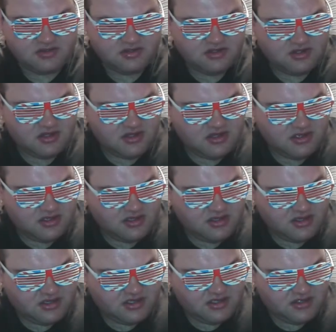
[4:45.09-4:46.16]
Yeah,
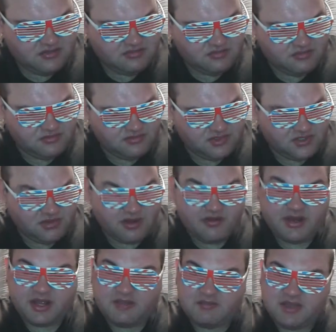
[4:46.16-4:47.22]
if you want to
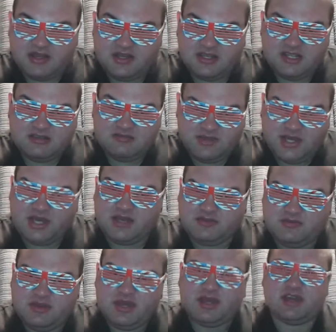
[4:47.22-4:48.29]
watch like a
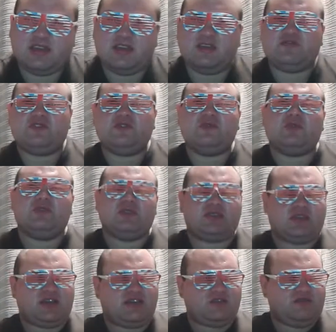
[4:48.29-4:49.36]
very
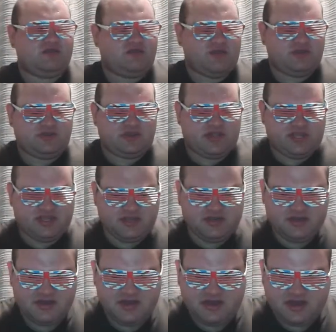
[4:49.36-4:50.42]
mild
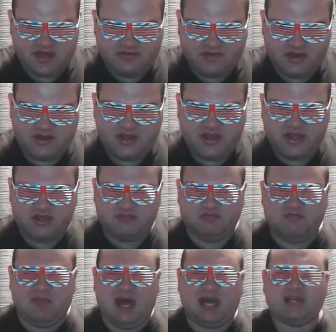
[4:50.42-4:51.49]
alien invasion film,